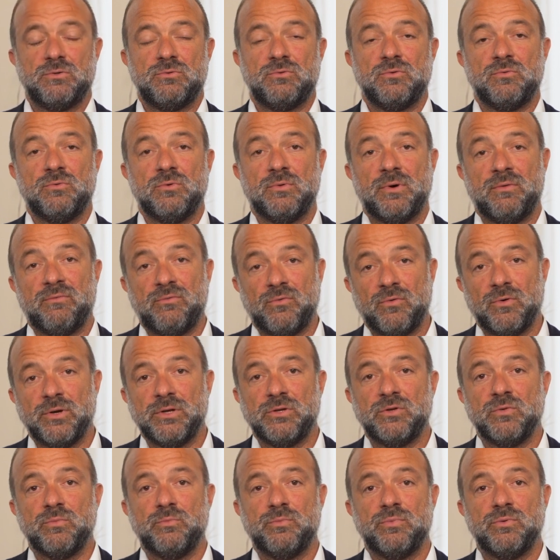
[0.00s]
to
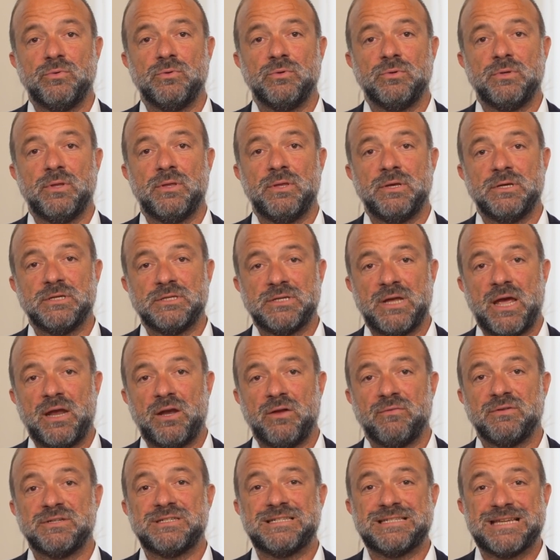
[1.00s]
avoid to put these
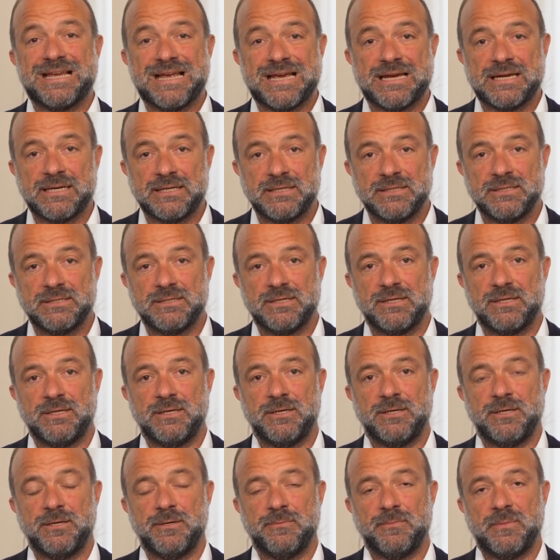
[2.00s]
kind of signs
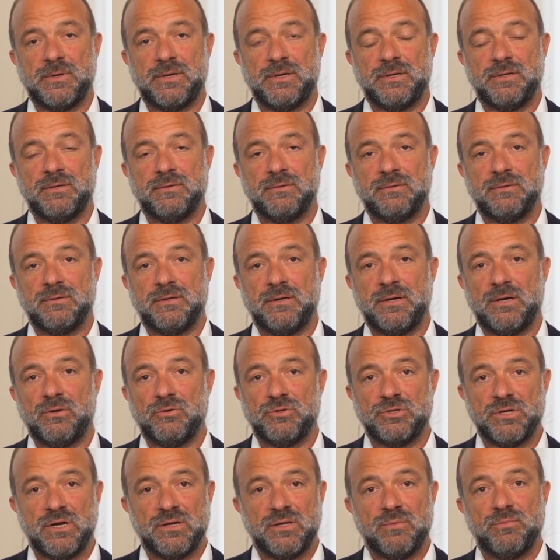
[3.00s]
in
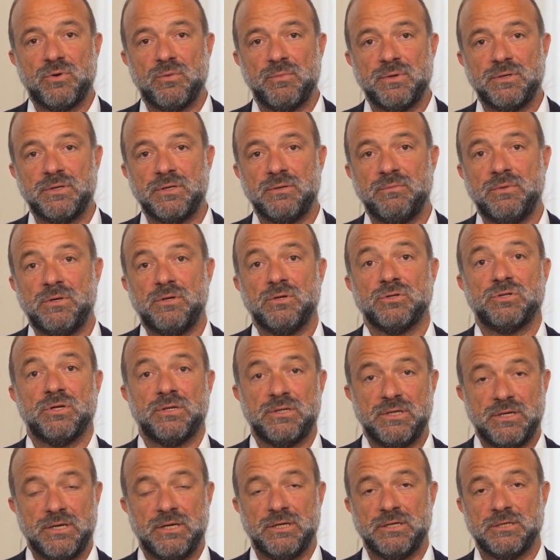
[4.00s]
outside the property, because
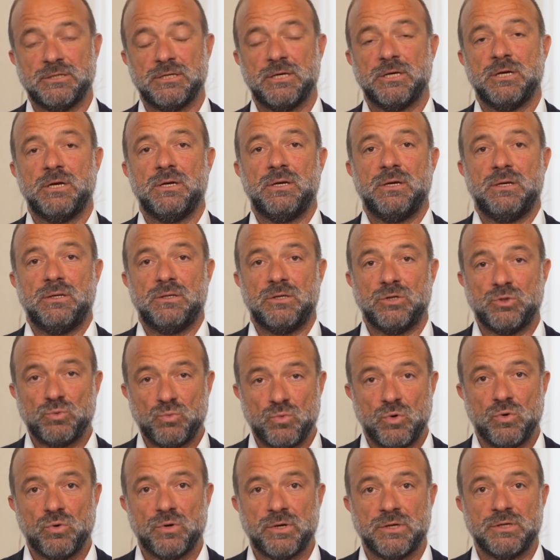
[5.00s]
at the end, the
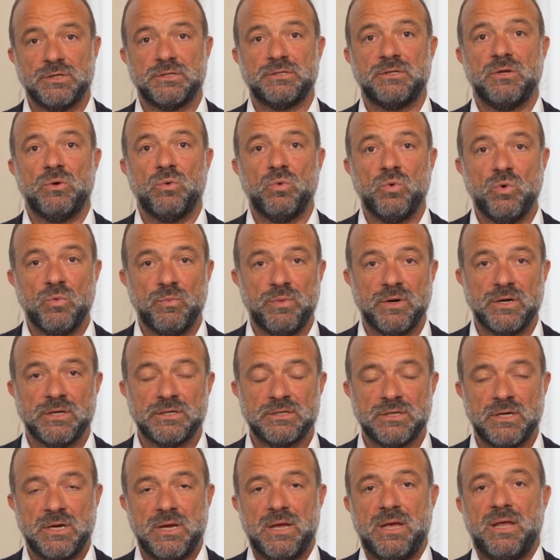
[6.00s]
squatters, the
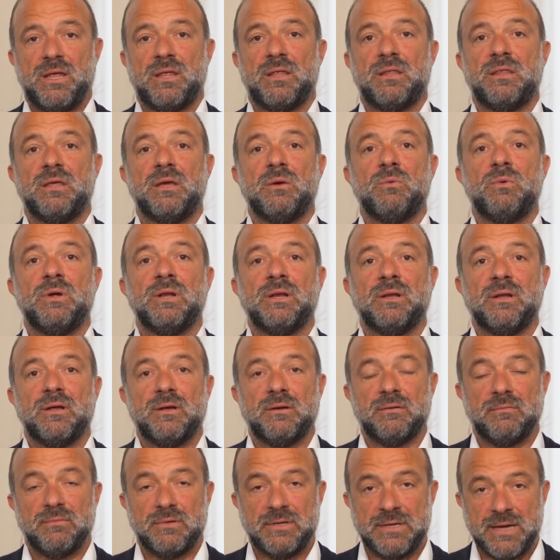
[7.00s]
occupants, they will
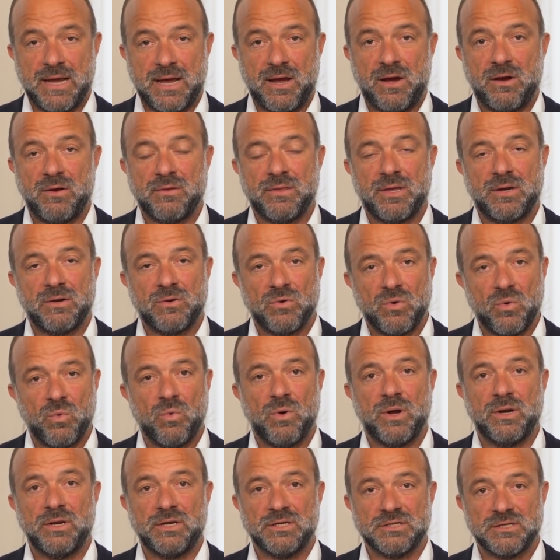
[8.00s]
know that no
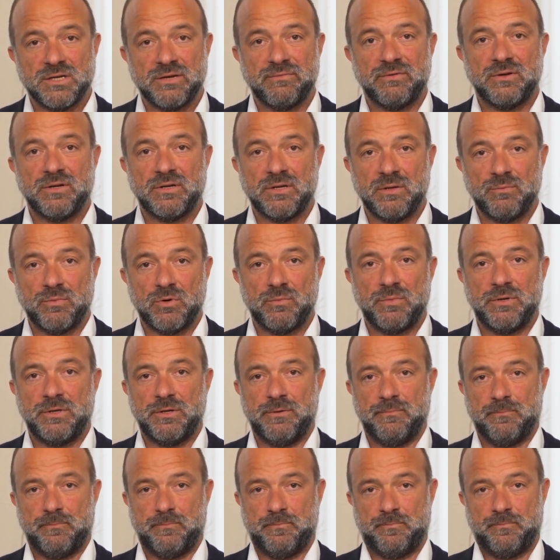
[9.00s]
one is living in the property.